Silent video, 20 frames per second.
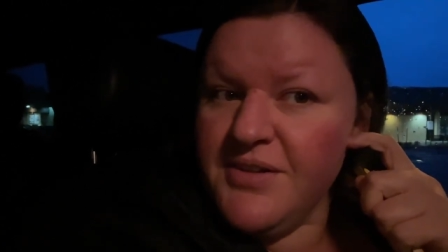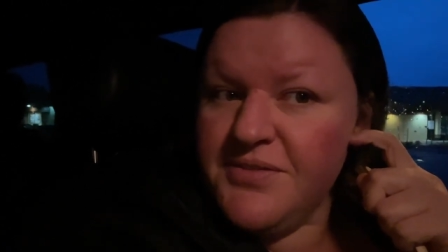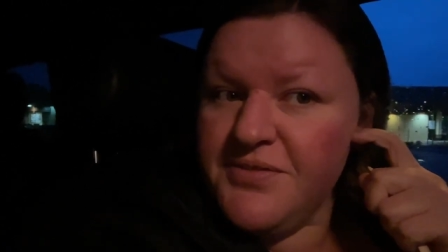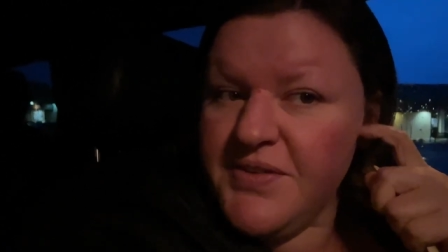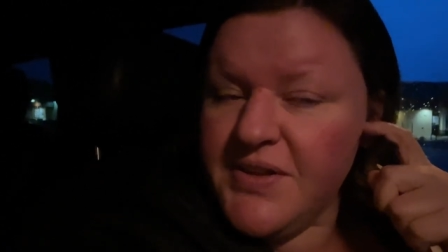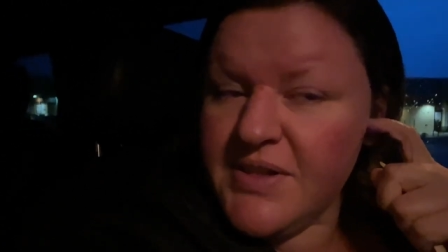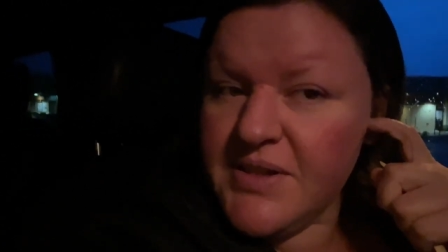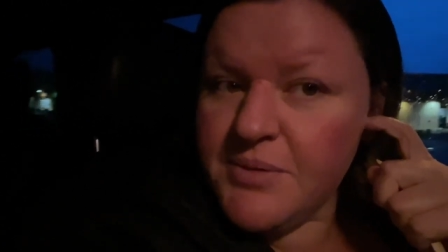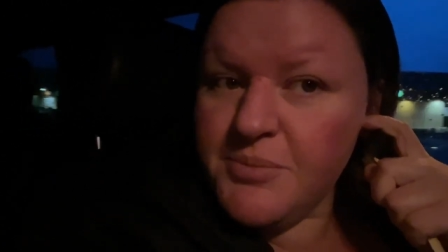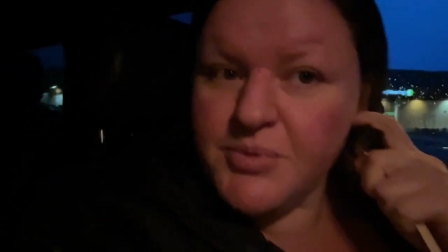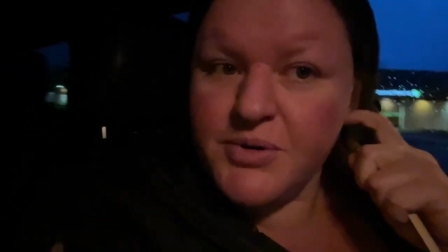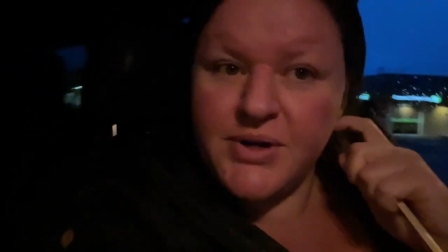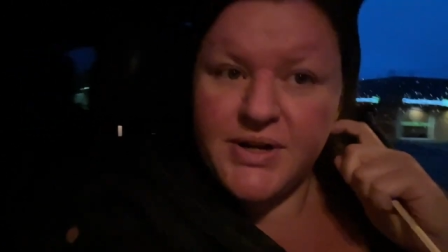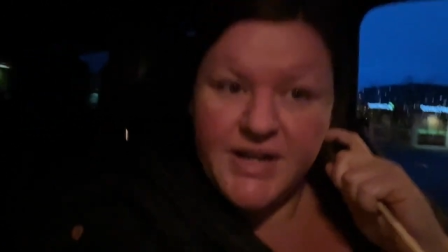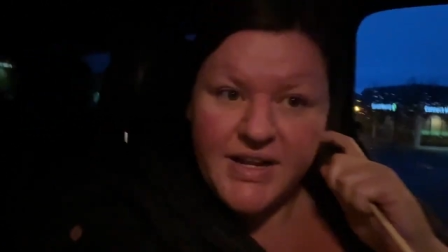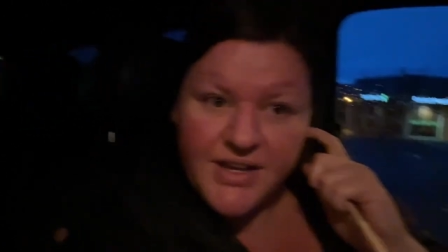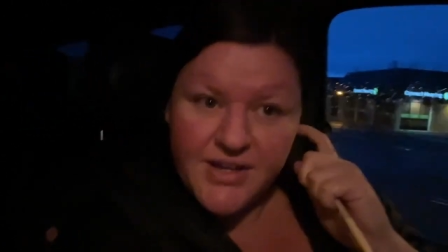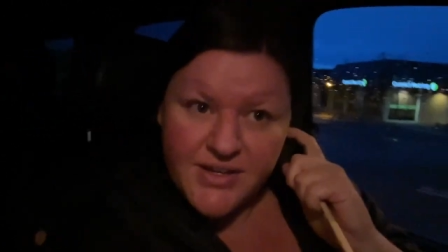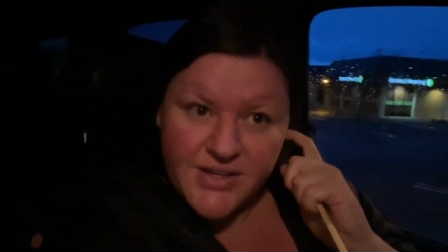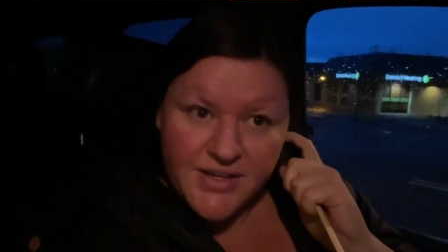feeling
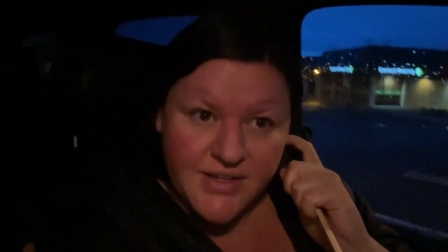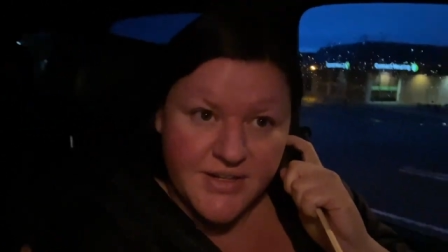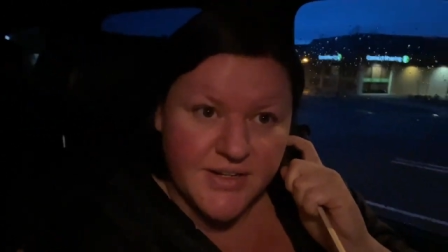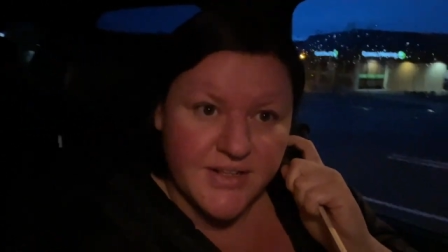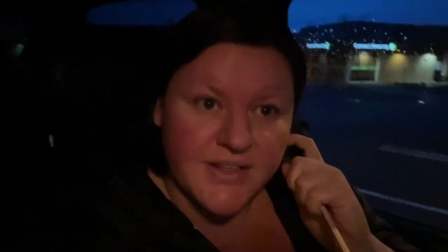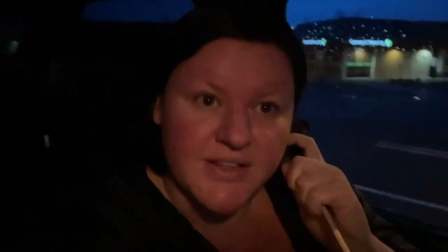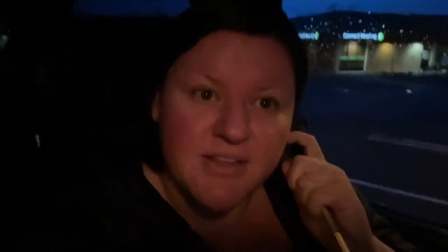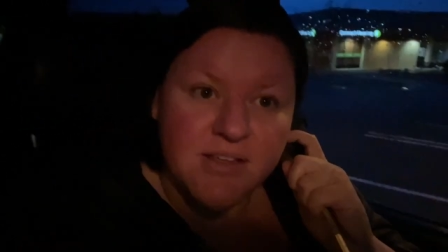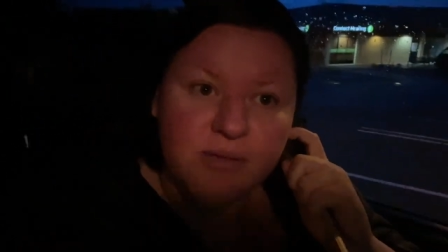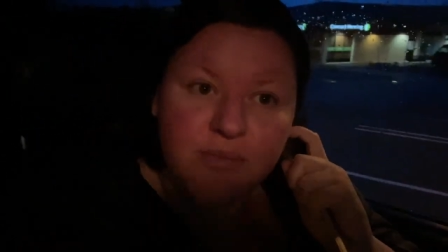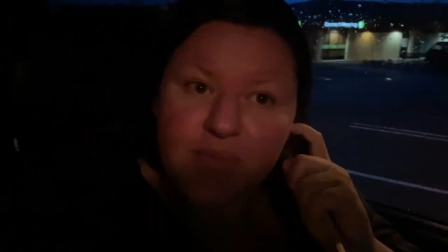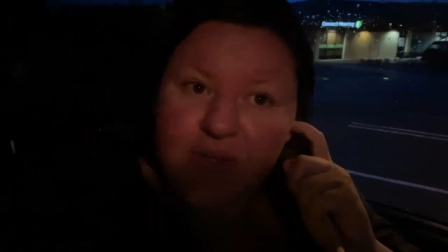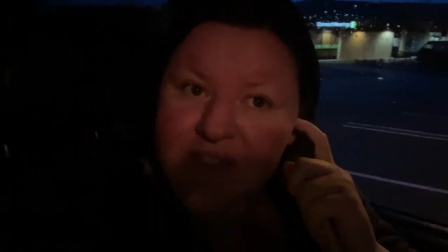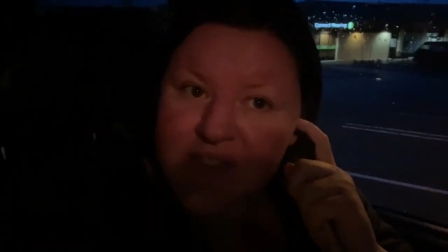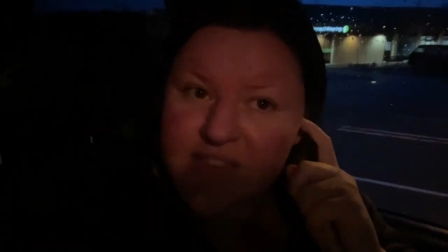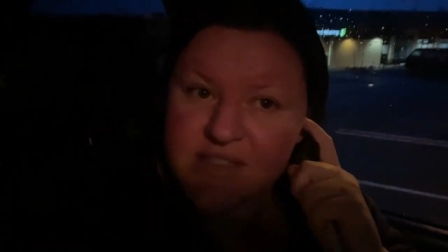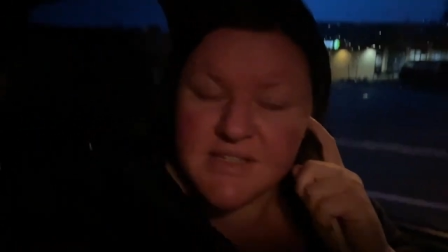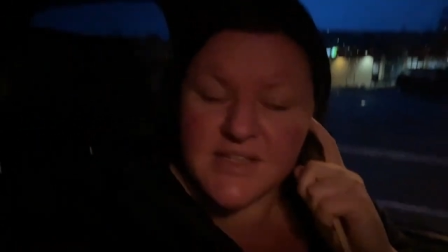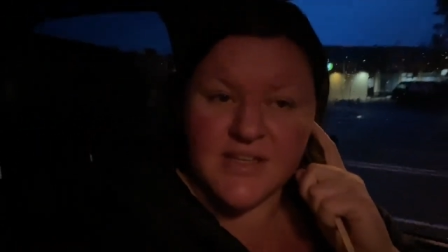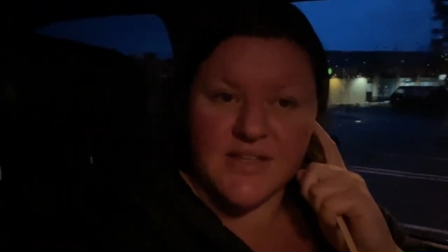pretty good. I think my
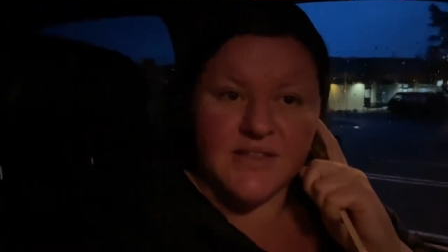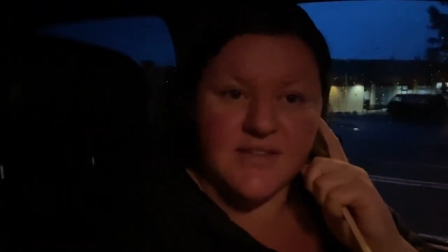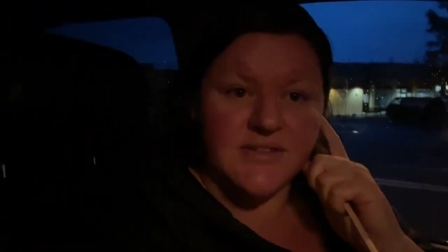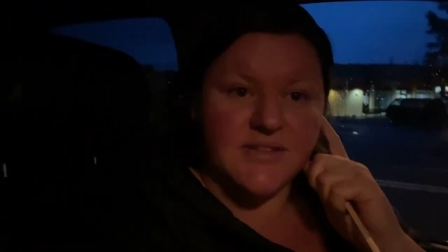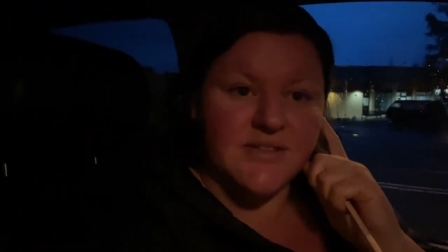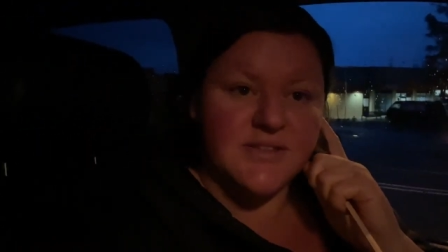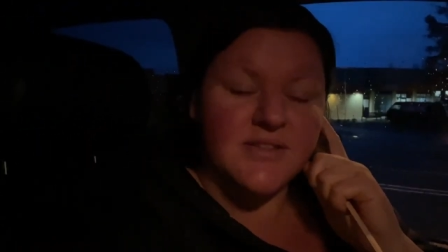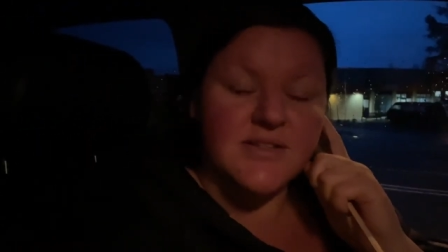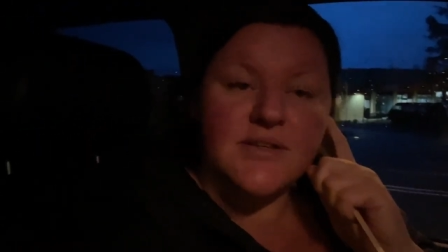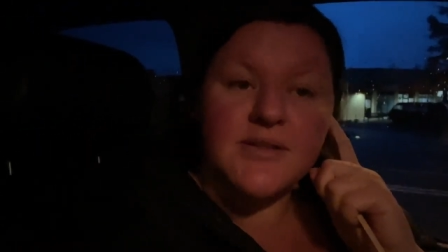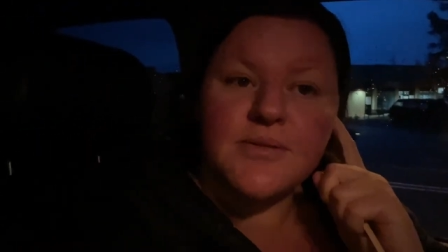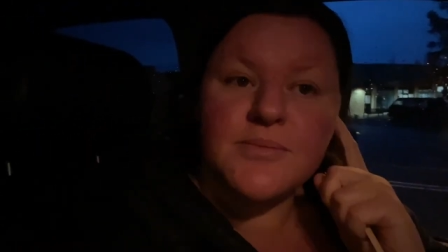skin's